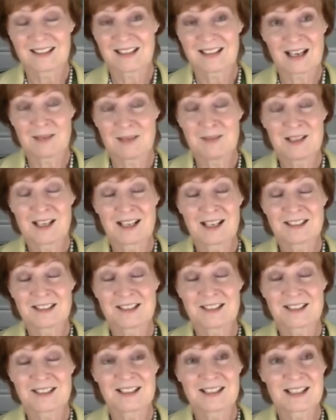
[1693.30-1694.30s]
I mean, I just
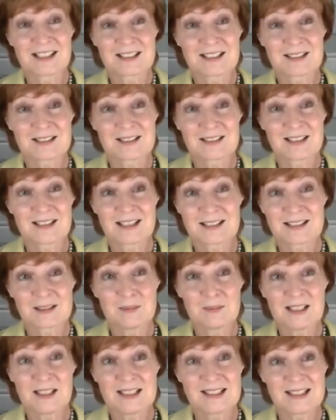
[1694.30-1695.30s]
think that's
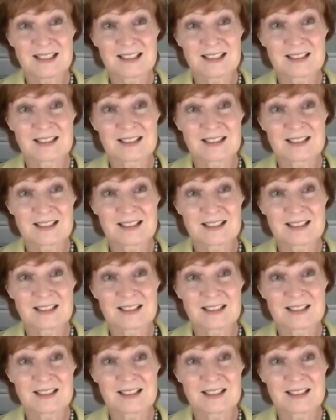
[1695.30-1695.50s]
amazing.